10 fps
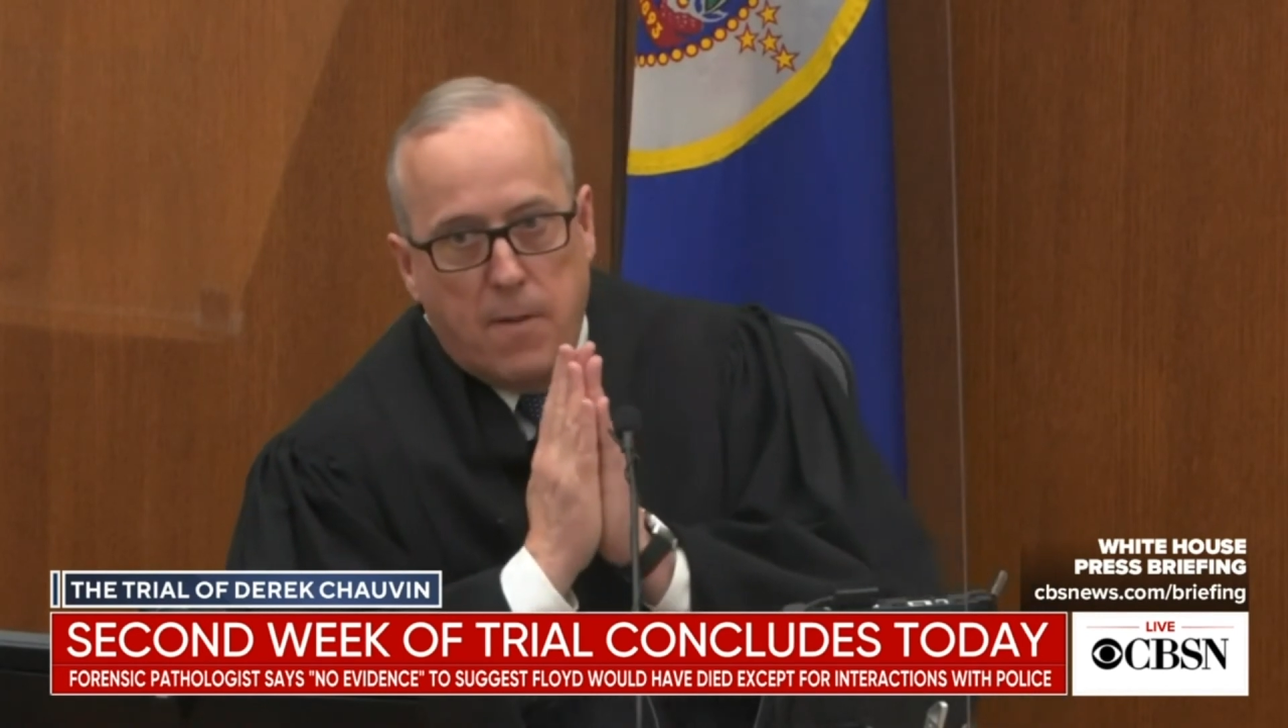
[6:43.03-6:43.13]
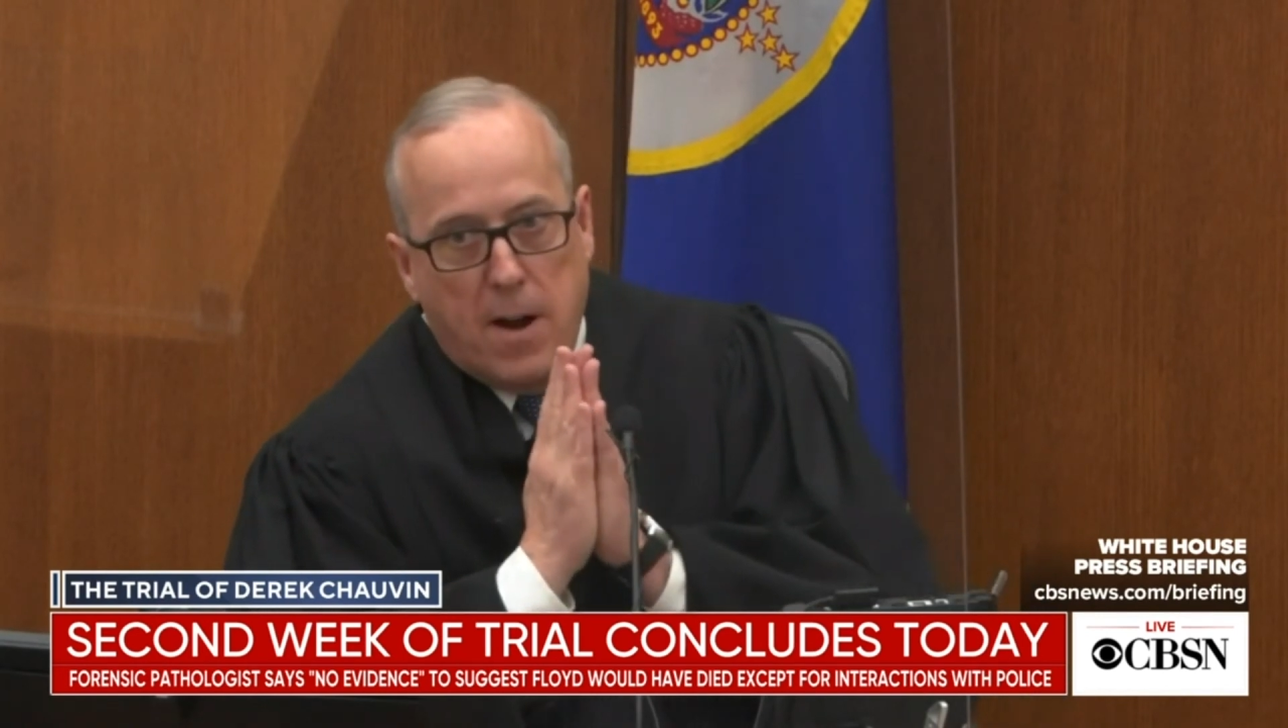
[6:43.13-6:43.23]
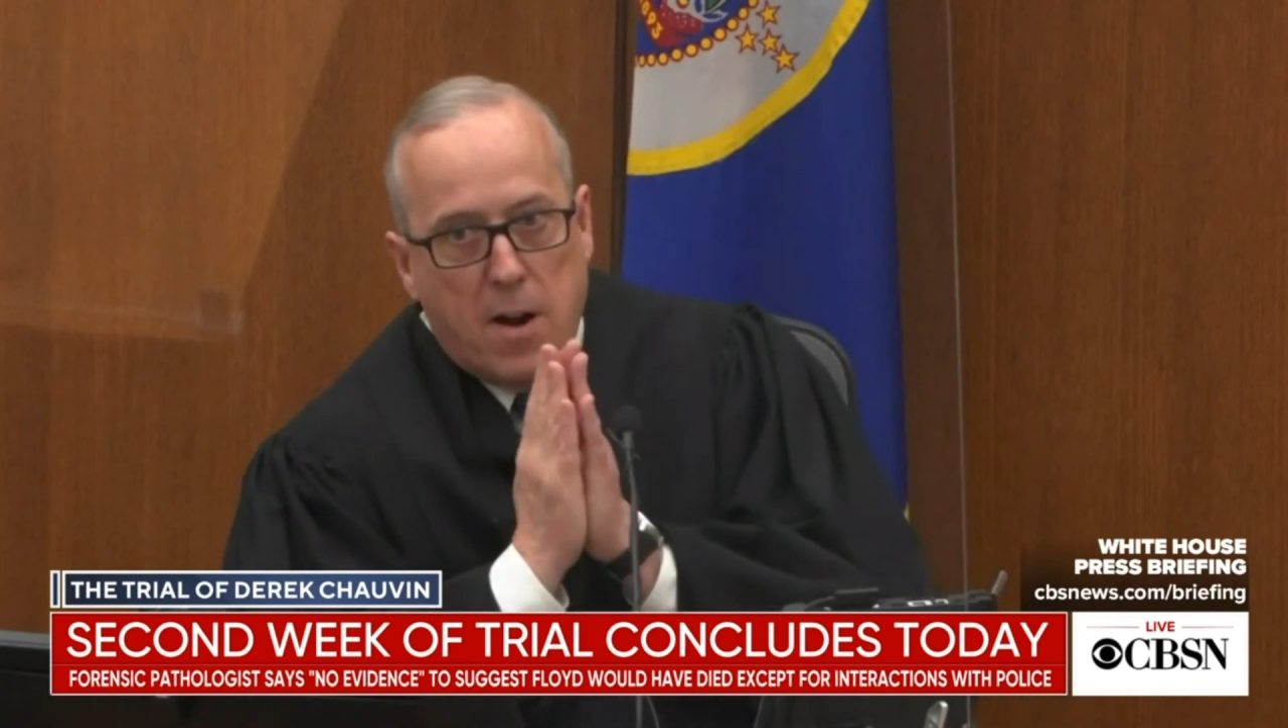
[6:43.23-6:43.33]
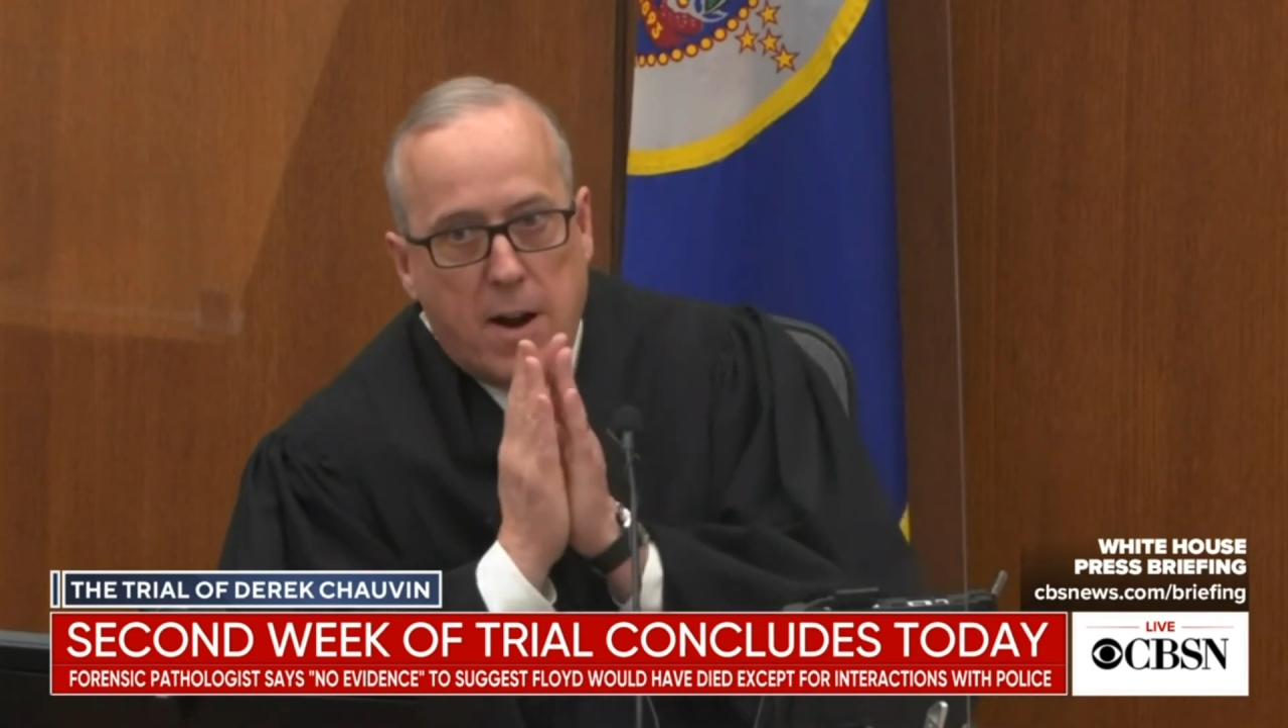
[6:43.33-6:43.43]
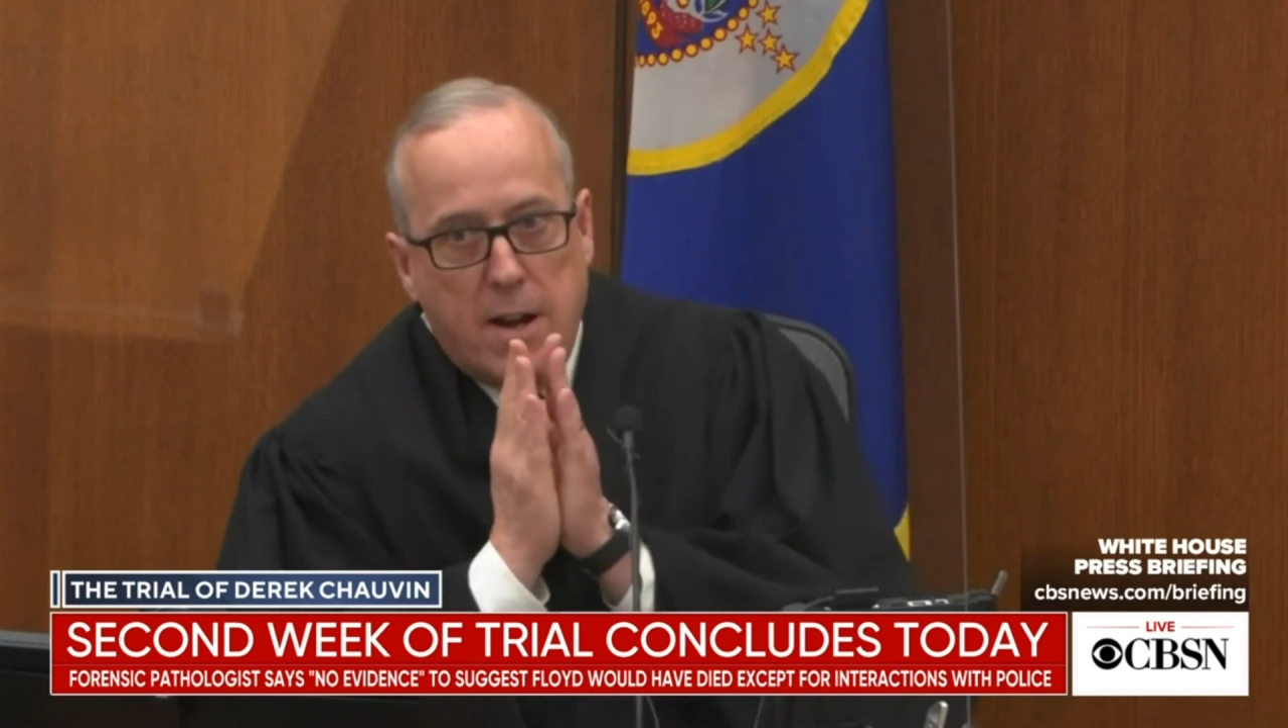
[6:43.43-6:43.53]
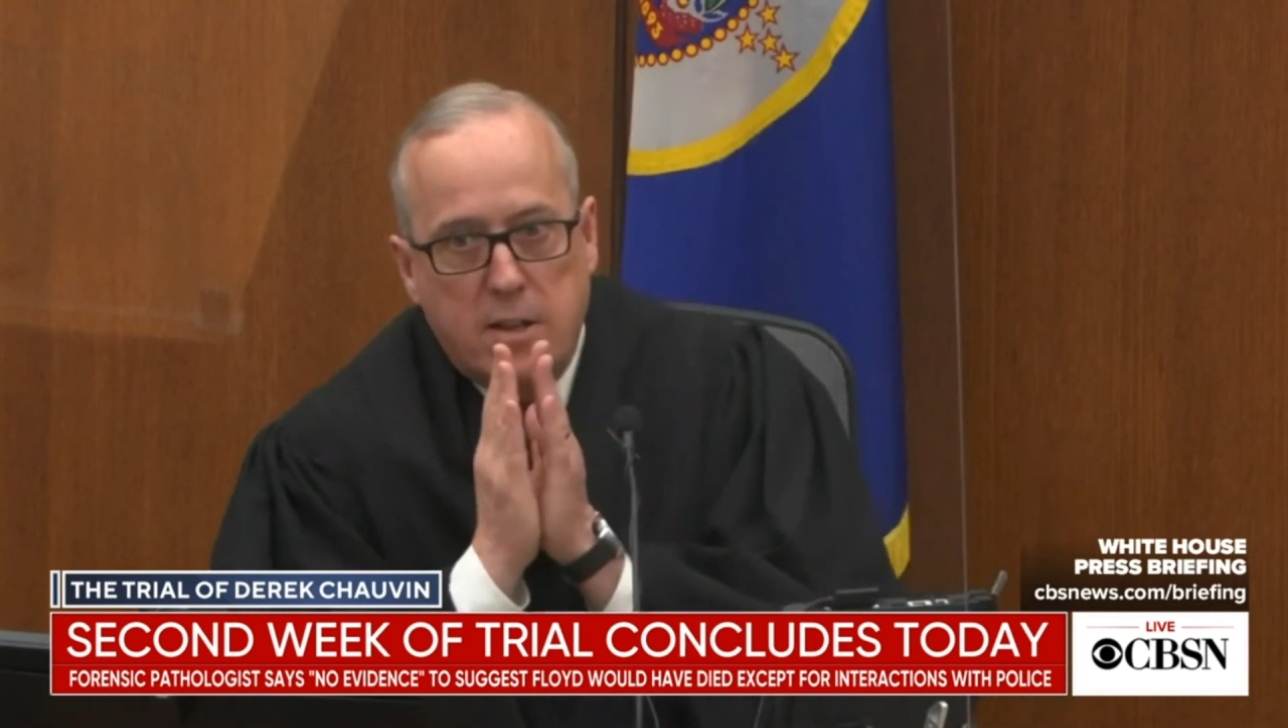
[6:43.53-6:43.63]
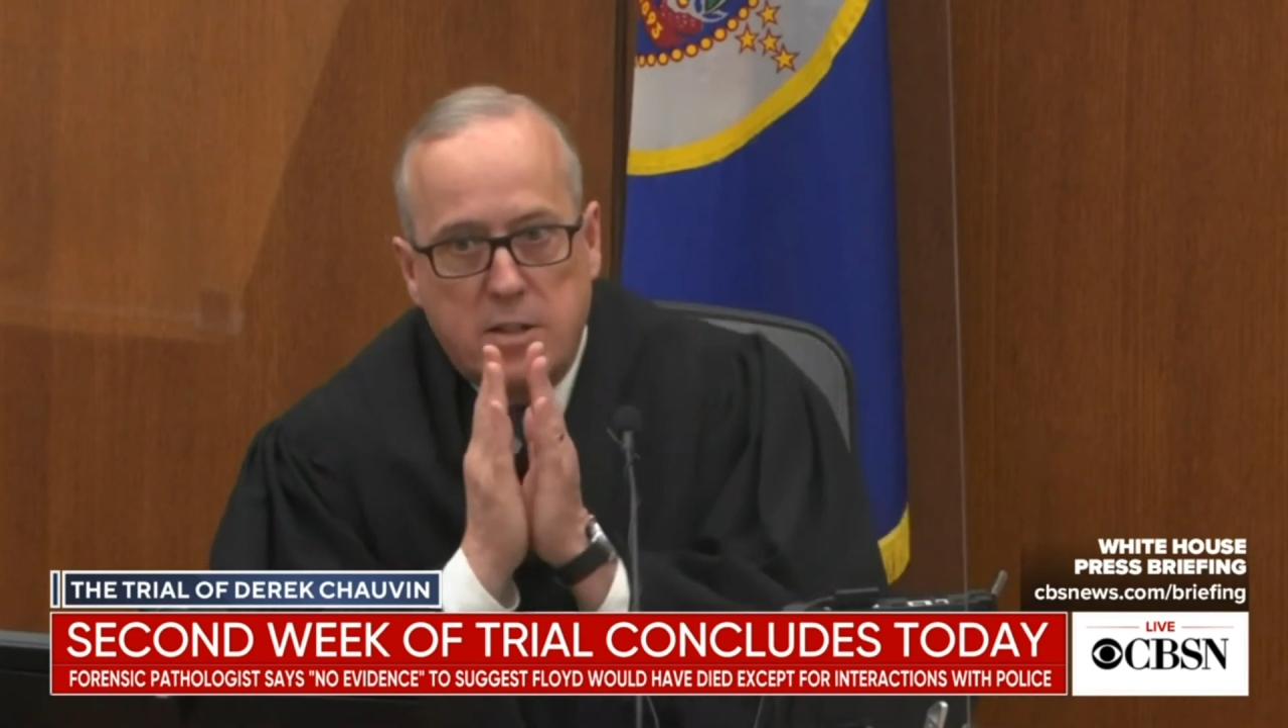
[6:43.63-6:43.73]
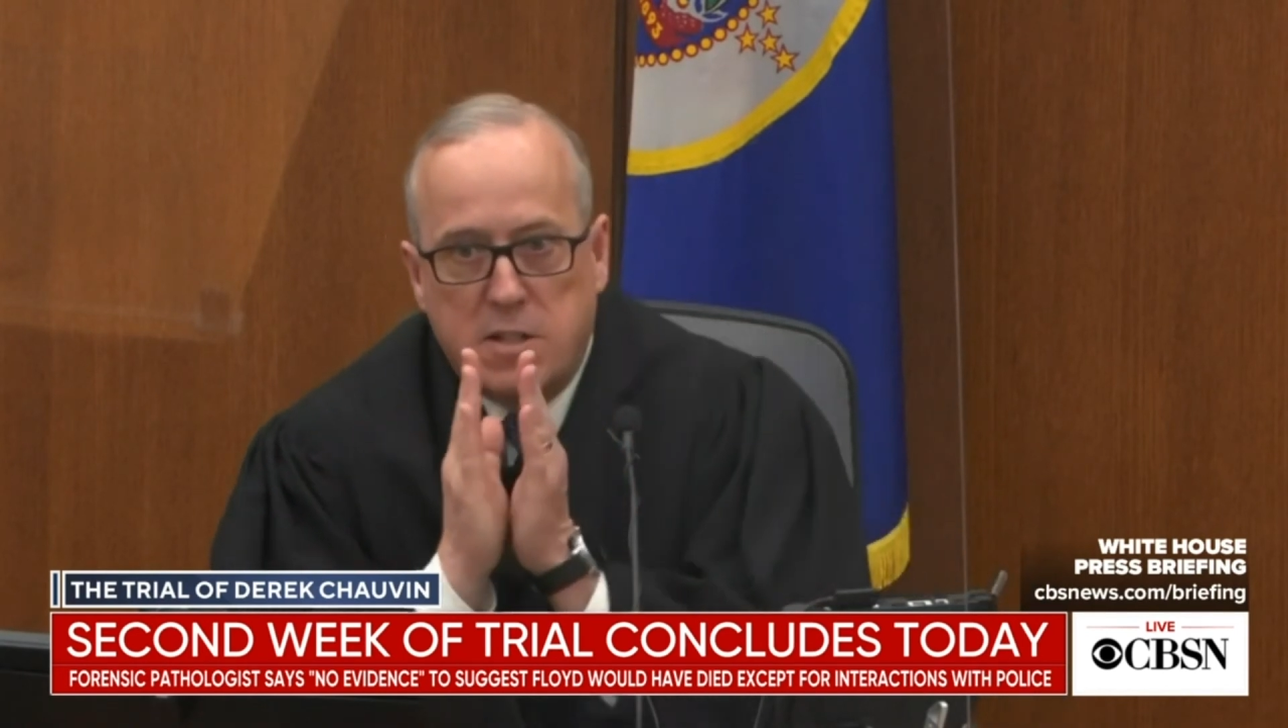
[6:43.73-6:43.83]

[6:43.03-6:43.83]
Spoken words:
like this way for